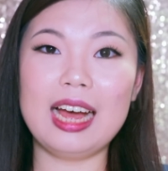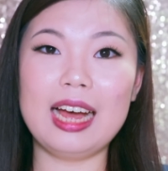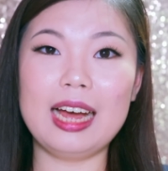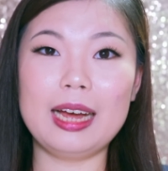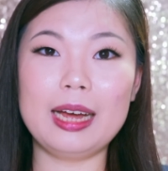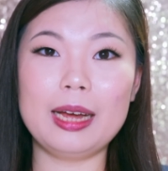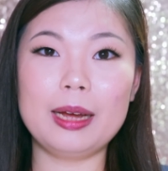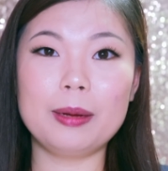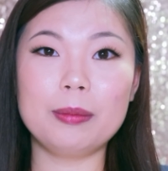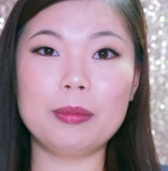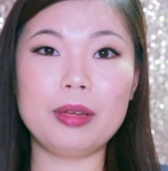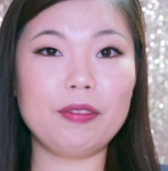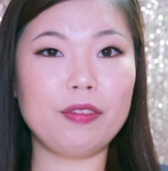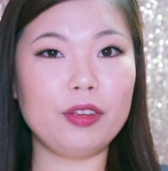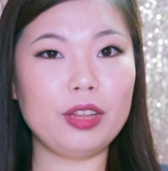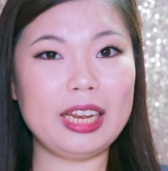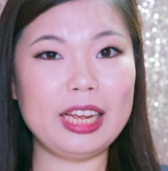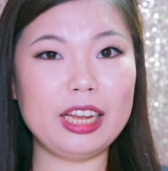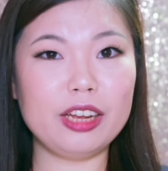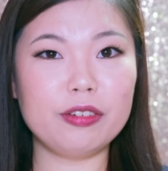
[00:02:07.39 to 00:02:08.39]
If
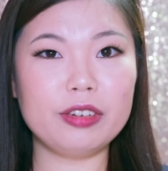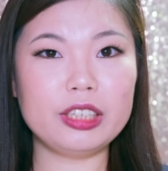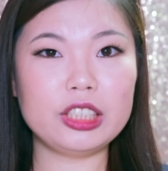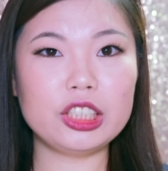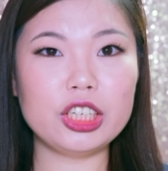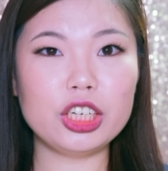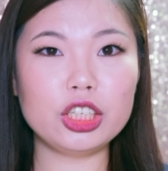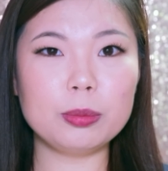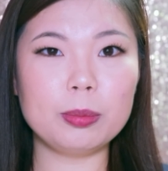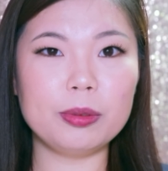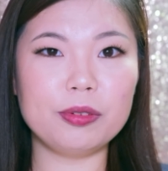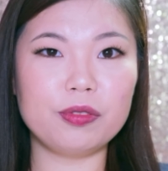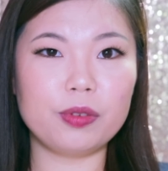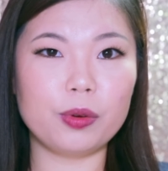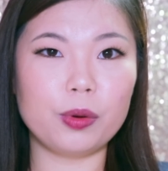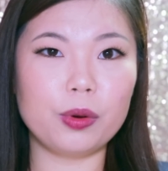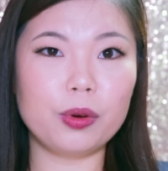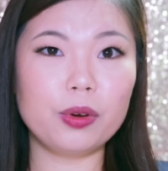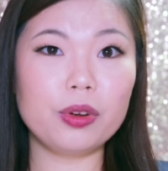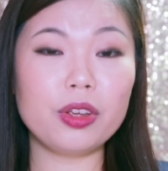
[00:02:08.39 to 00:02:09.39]
you did your research
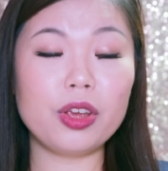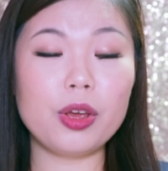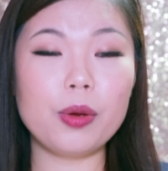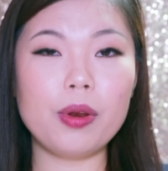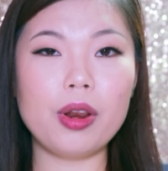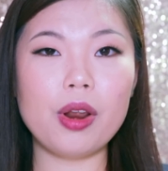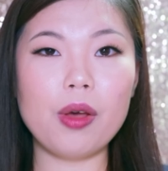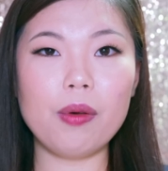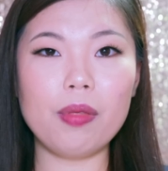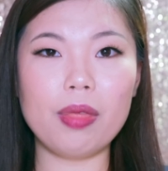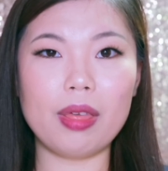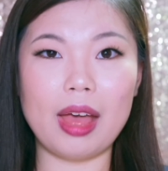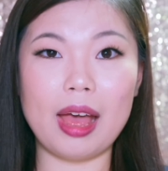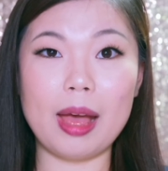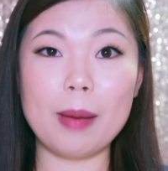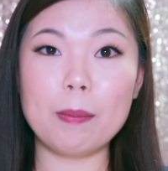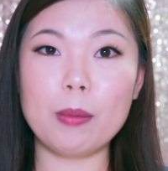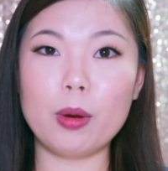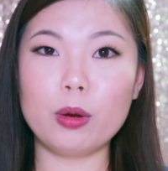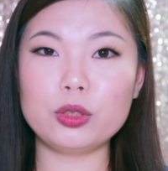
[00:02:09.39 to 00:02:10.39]
before, you know
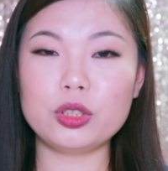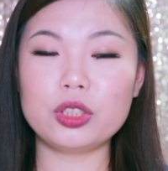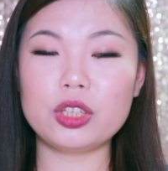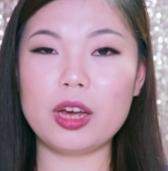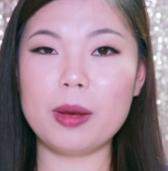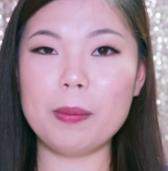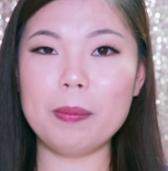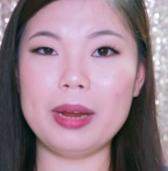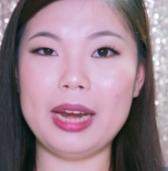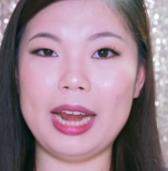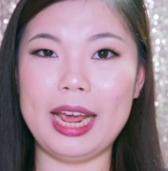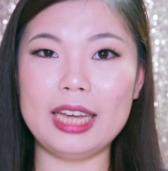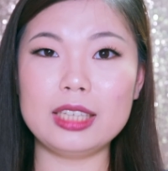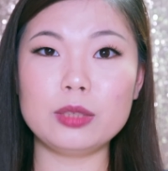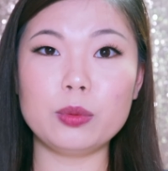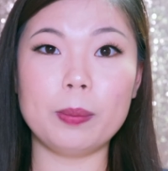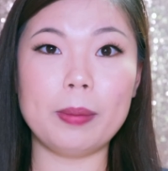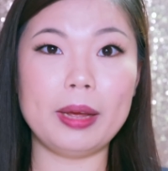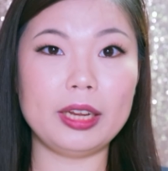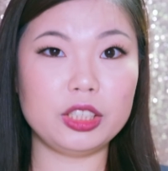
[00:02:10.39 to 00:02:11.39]
that most
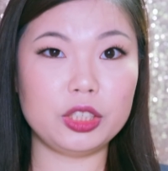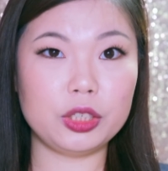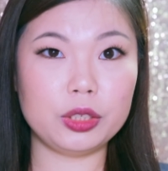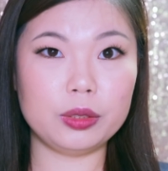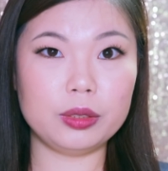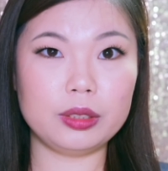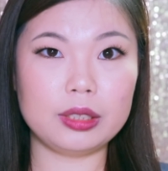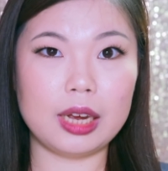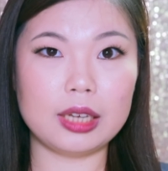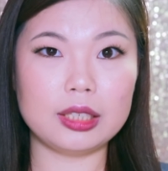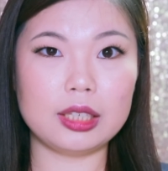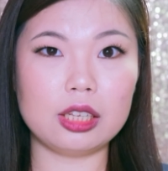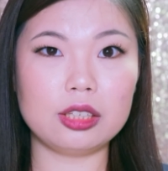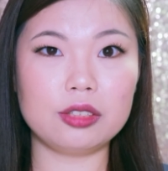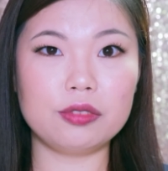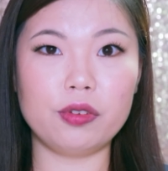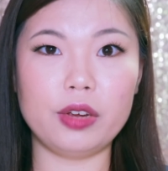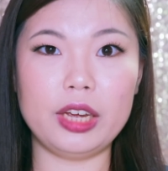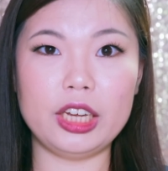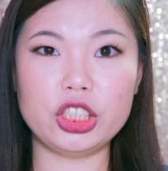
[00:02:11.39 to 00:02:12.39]
companies would make 2
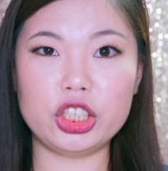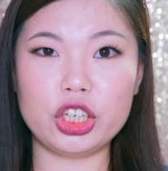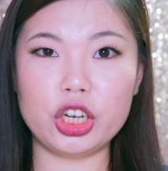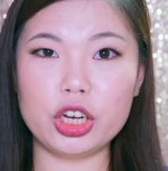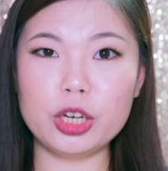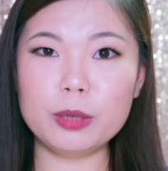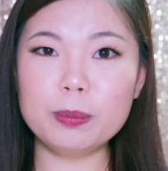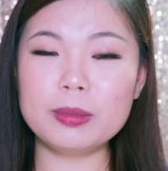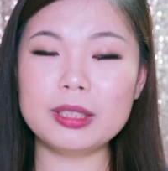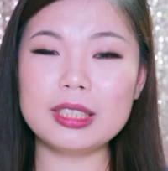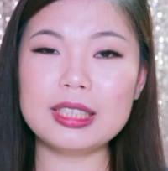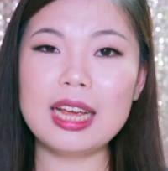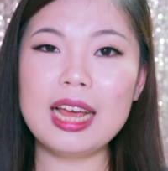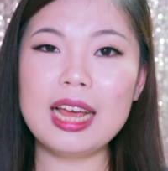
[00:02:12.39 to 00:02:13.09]
sizes for each cup,